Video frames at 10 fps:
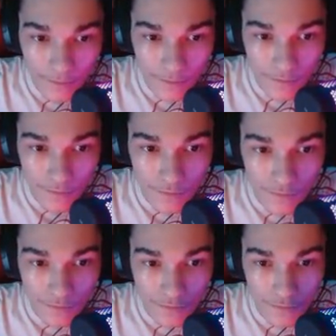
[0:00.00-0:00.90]

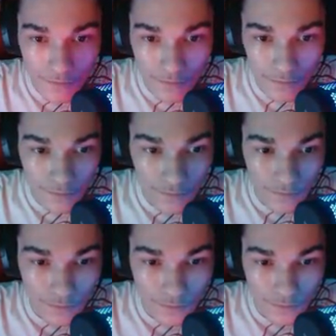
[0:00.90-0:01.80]

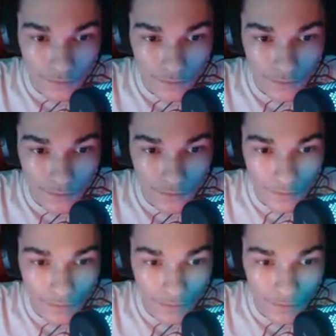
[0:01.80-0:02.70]

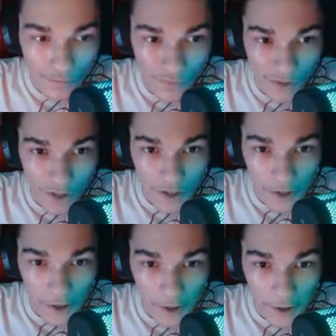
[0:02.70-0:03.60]

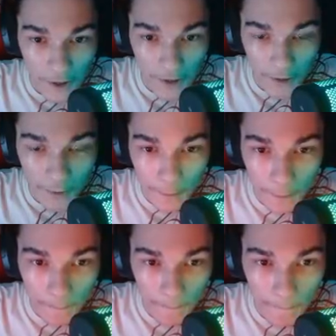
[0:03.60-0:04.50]

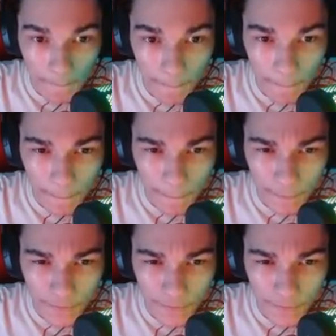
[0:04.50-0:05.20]
No one is speaking in this clip.